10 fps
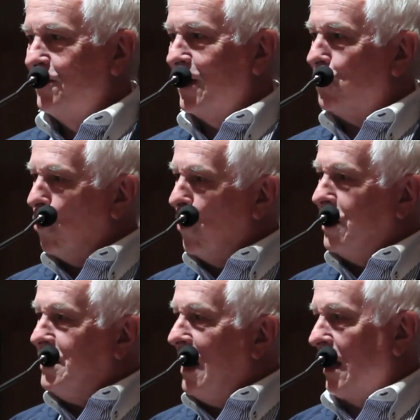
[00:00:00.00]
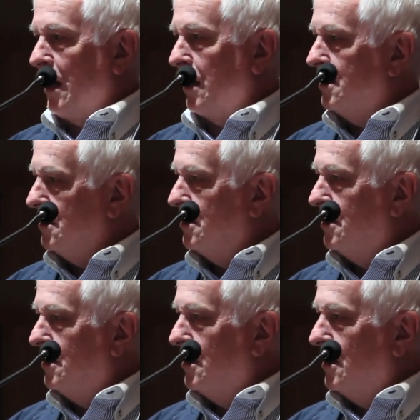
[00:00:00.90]
in one day
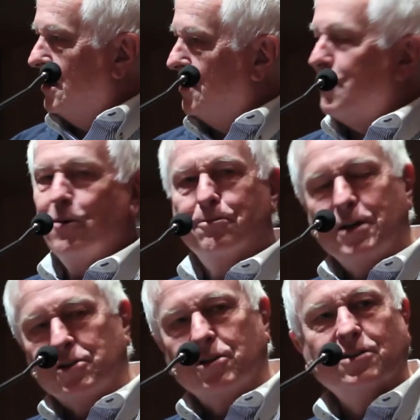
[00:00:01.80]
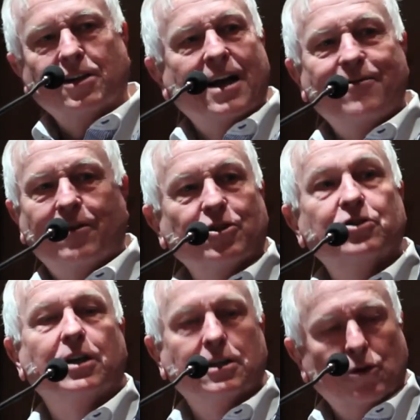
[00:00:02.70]
about missions than I've ever
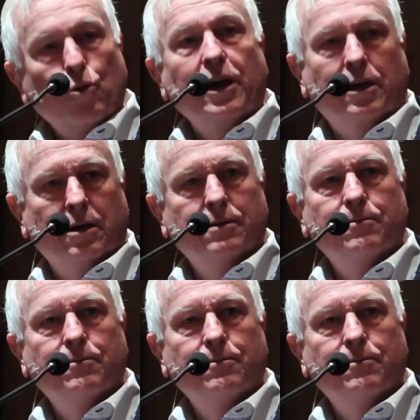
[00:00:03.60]
seen in a week.